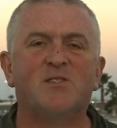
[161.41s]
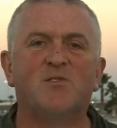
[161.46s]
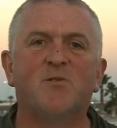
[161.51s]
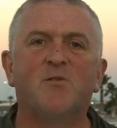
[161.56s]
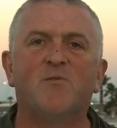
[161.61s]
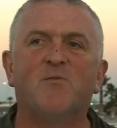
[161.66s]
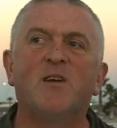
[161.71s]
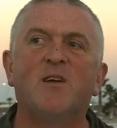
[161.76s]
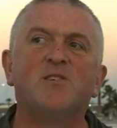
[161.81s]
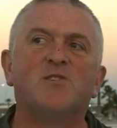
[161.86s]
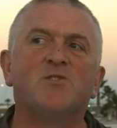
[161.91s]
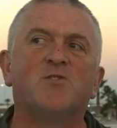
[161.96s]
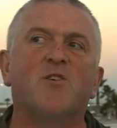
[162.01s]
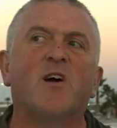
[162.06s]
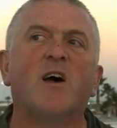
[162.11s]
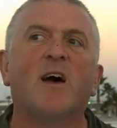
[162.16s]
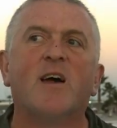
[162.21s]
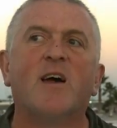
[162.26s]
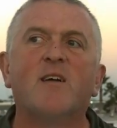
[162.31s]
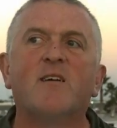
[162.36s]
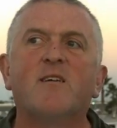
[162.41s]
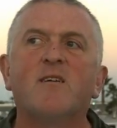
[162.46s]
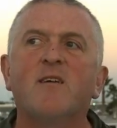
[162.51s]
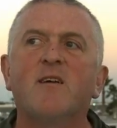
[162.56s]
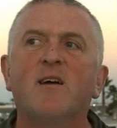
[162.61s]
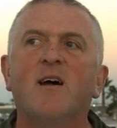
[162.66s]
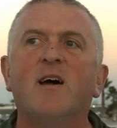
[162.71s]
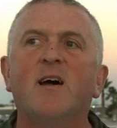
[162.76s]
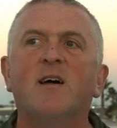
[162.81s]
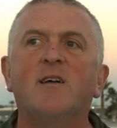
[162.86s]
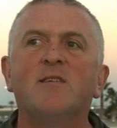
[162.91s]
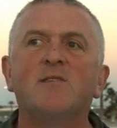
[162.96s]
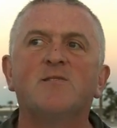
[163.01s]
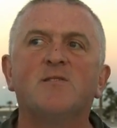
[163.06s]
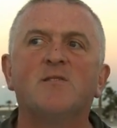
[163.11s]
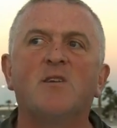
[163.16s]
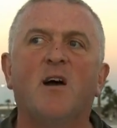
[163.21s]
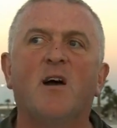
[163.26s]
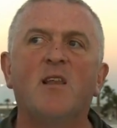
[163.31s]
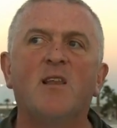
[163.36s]
to a racetrack, and
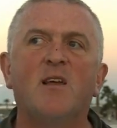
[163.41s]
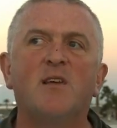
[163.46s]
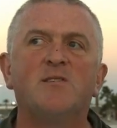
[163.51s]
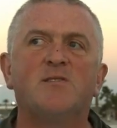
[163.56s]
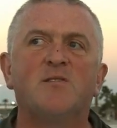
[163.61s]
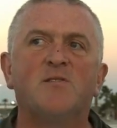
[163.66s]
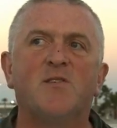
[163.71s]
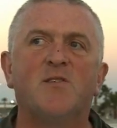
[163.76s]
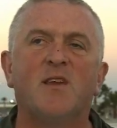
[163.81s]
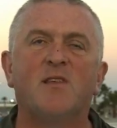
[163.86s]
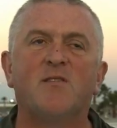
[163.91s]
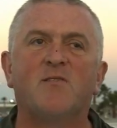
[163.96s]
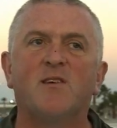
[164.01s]
I like to think